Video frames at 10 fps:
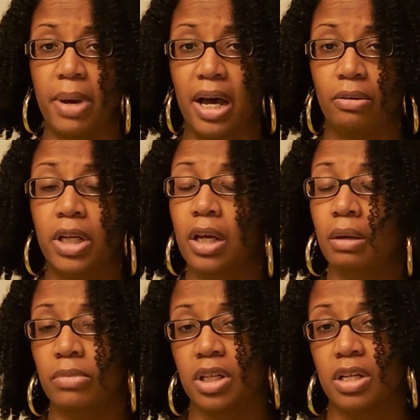out
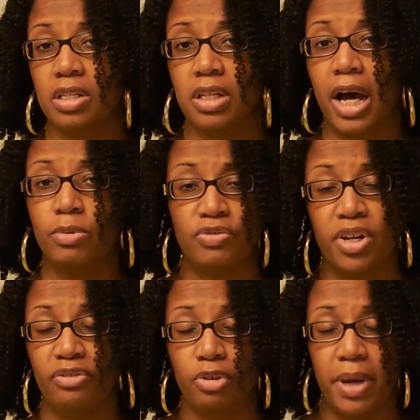because I was
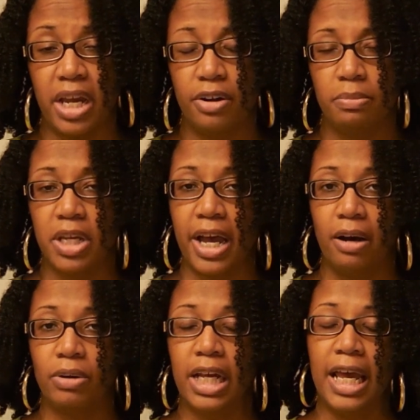ready for my hair to be
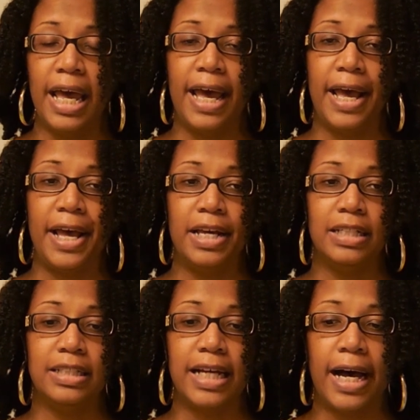out. And
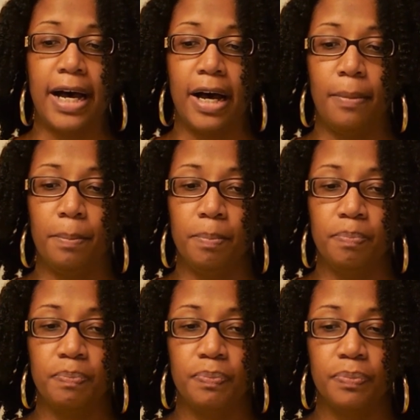um,
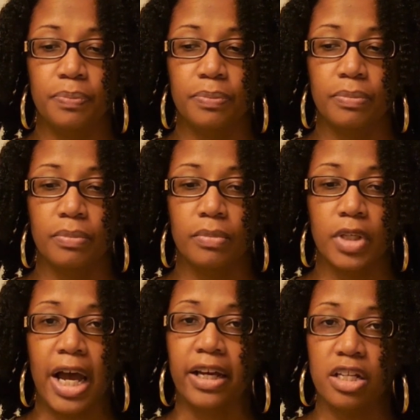
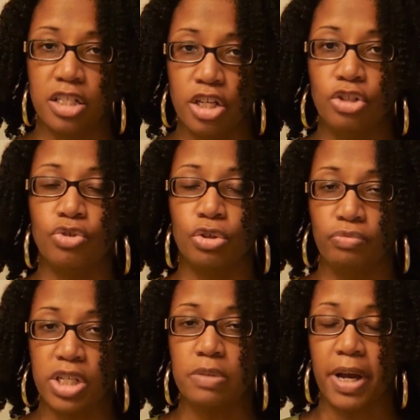I continue to
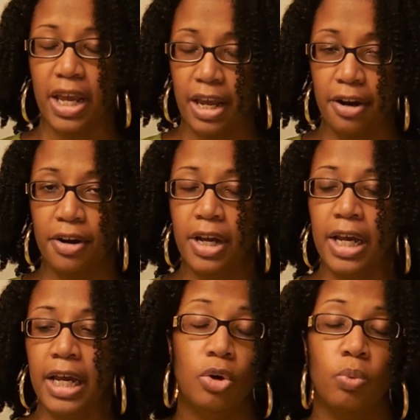rinse my hair.
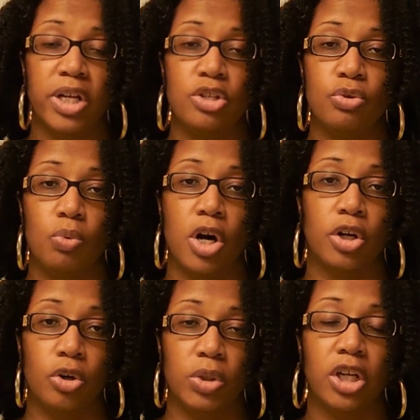When I do
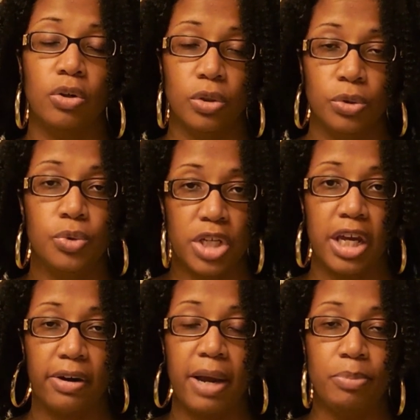water only on loose
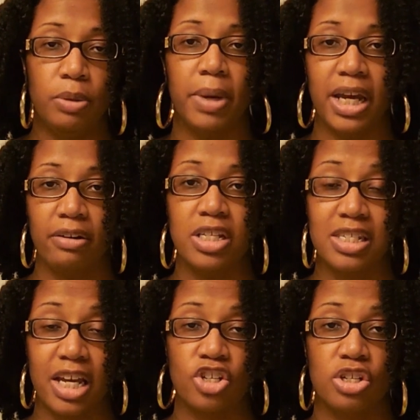hair, I put my hair in
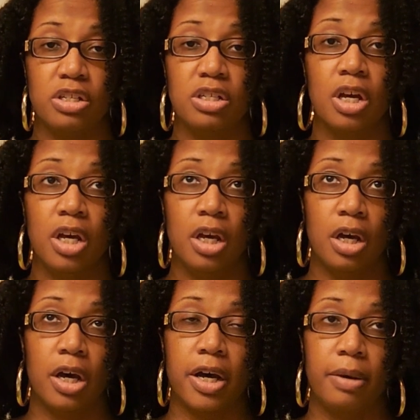sections
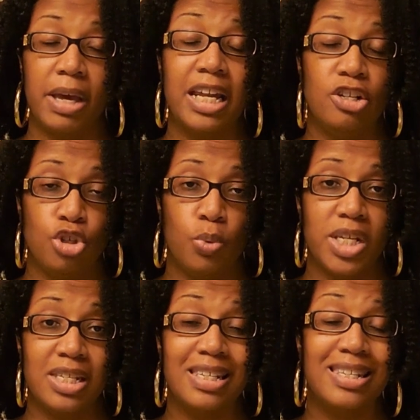um, and in
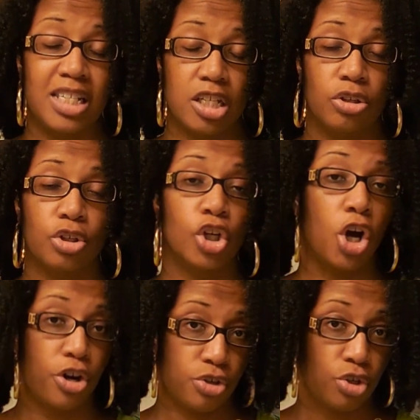twists still. They're
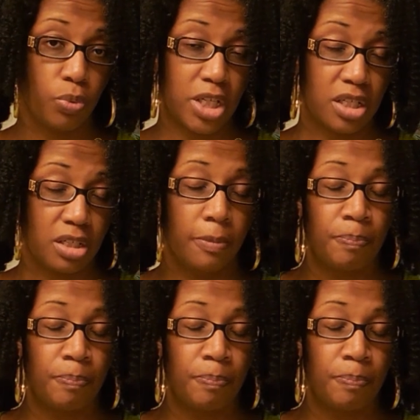larger twists.